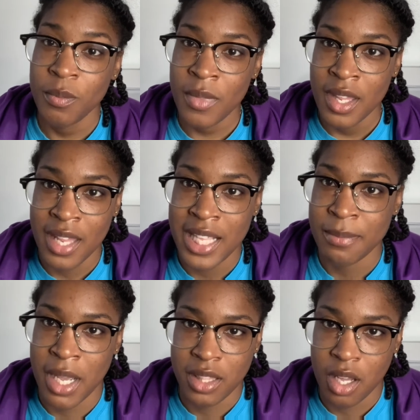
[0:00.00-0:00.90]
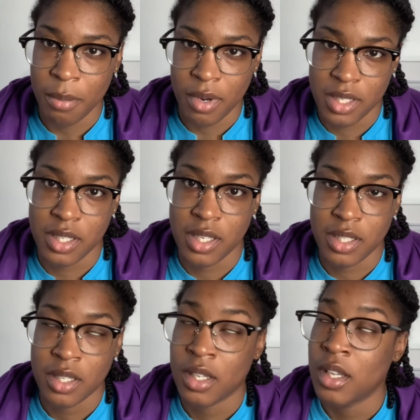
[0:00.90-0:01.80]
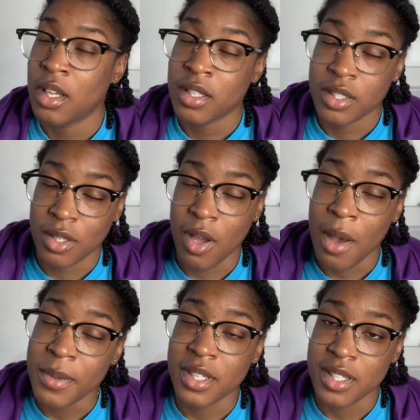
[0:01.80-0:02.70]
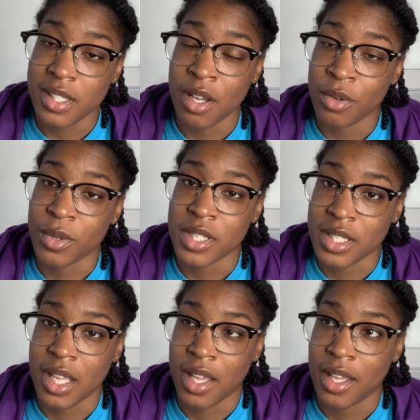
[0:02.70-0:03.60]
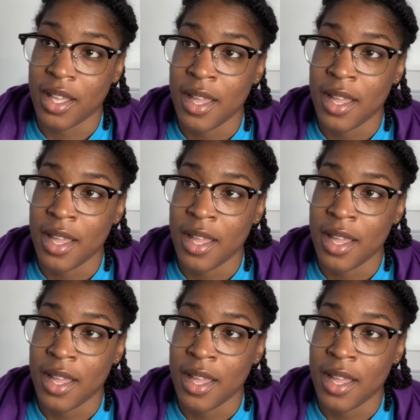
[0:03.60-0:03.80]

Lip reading: That's my thought process. So I was on Chris' side.